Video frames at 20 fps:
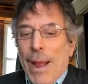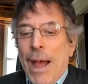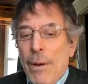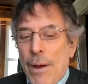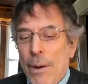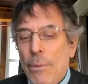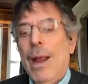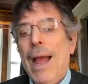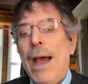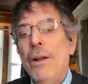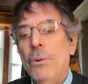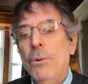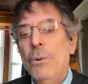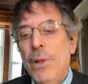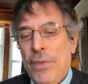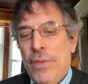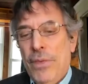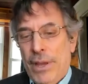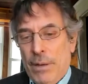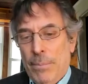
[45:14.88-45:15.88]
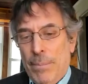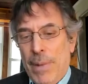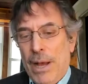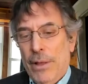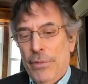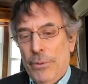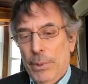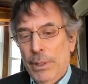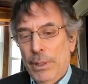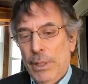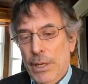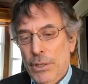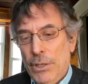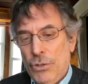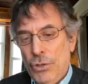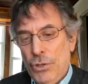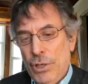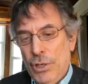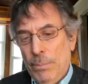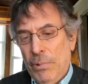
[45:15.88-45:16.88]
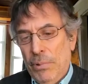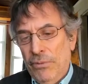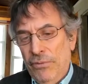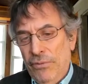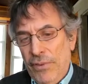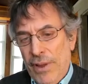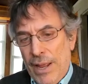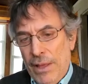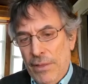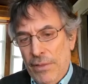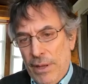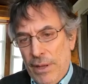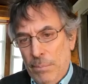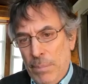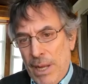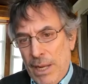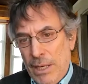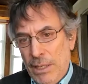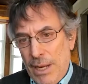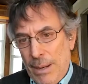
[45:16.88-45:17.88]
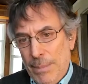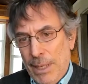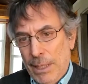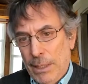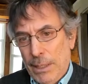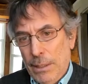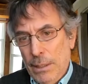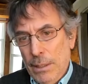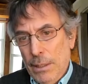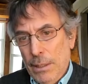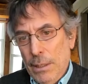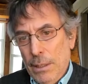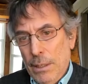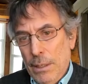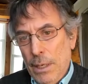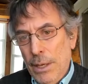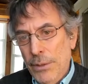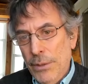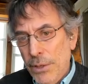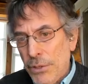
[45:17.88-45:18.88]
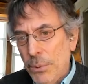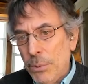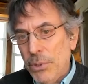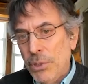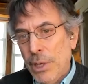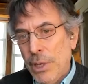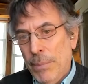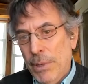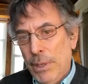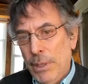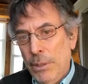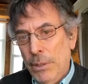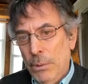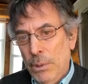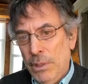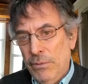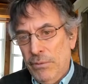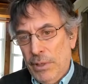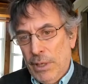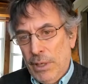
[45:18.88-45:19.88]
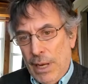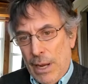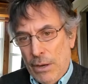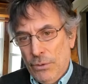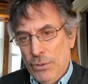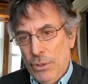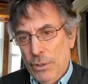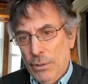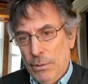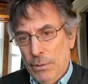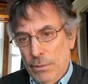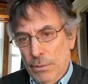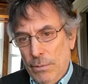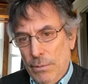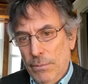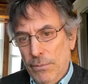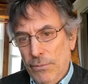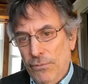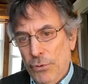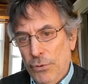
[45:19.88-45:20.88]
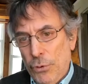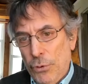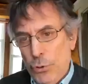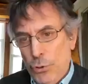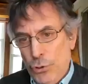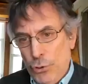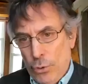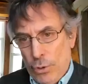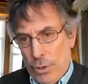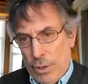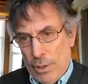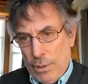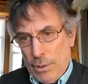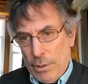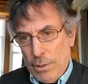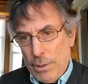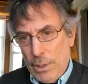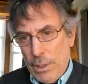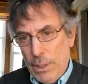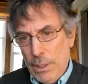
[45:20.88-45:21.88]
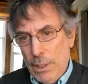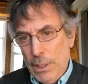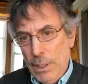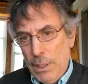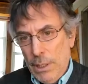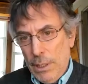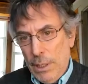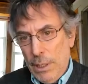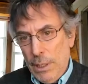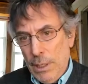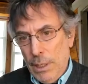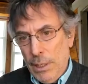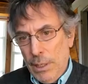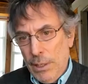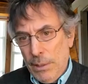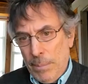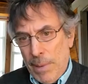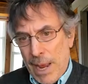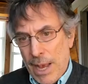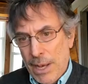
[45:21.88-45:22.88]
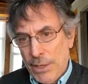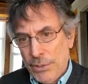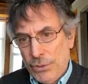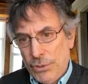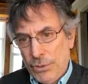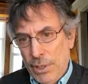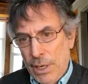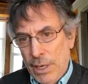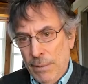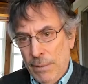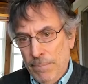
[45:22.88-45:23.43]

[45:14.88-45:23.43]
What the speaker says: How do we think about the relationship of faith and pandemic? And this was something you would have encountered for sure in the past, yeah?